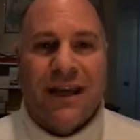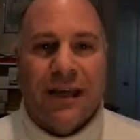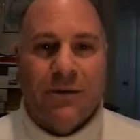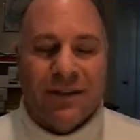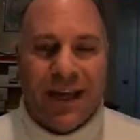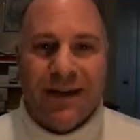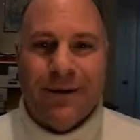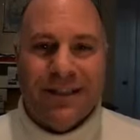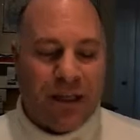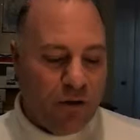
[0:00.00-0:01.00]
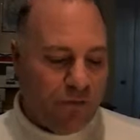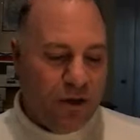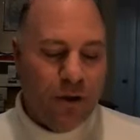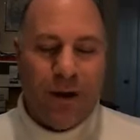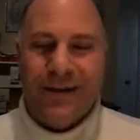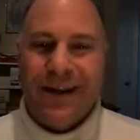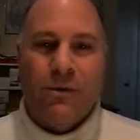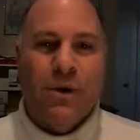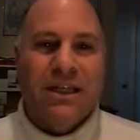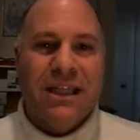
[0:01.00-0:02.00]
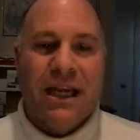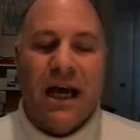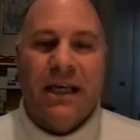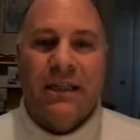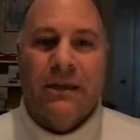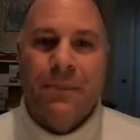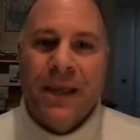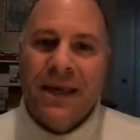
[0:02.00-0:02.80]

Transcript: and I was saying to myself, you know, I, I wish that I could